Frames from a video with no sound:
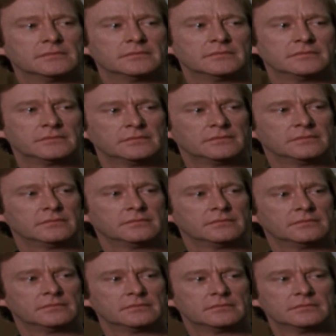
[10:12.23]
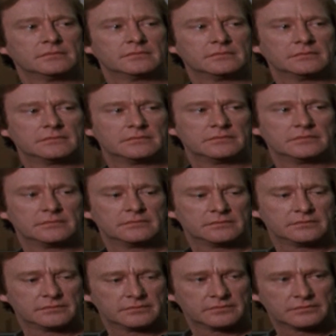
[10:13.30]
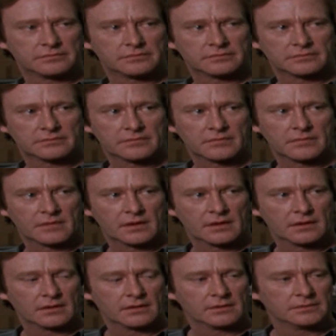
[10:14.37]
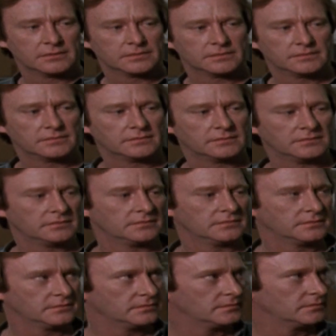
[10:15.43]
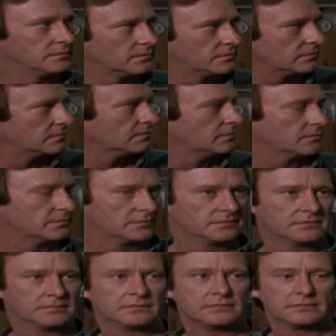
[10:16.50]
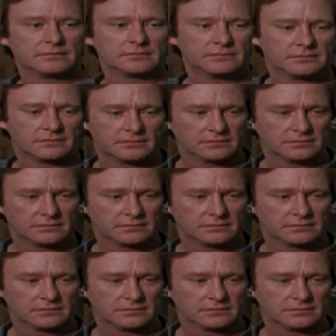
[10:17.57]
The person shown says nothing.